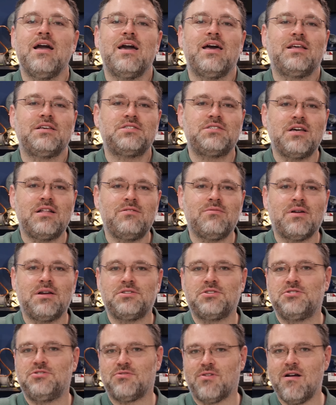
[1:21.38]
It
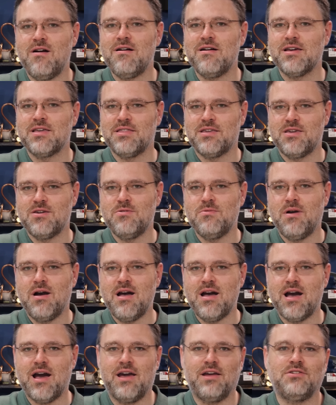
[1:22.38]
accelerates drawing the
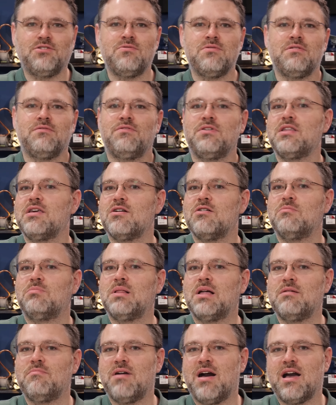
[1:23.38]
UI, doing video
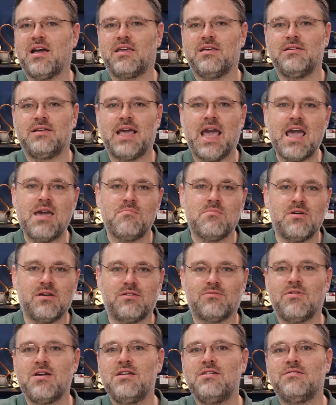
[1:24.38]
playback,
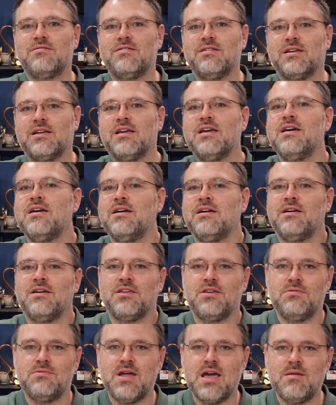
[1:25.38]
gaming, rendering,
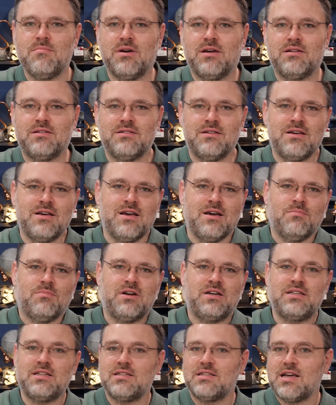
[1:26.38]
you name it.
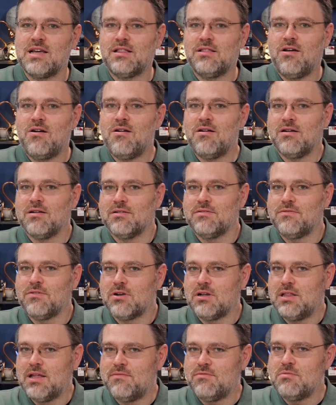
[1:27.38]
But it didn't take long for
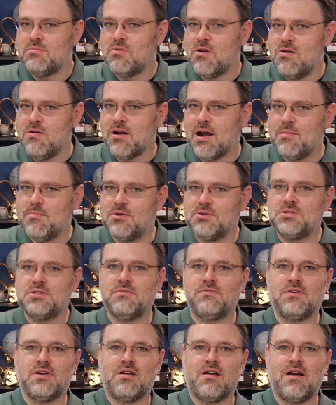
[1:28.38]
clever programmers
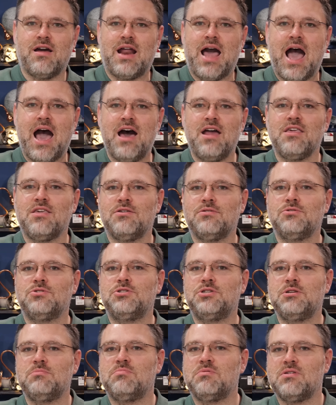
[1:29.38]
to figure out how to use
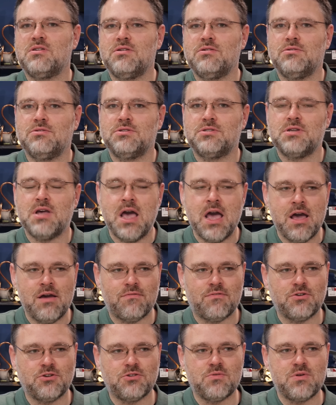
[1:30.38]
GPUs
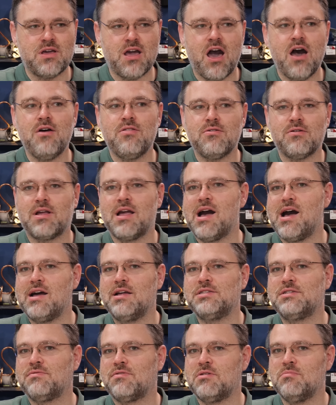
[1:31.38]
for doing other
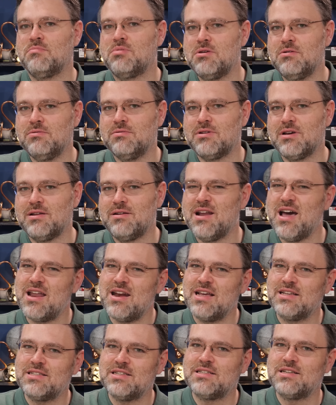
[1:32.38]
kinds of compute, not
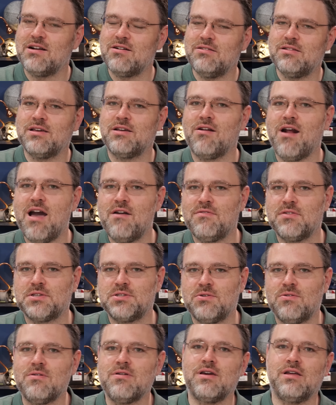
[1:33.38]
necessarily
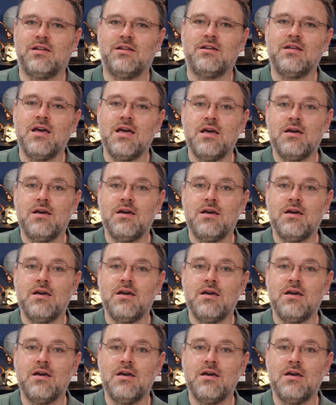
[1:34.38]
graphics oriented.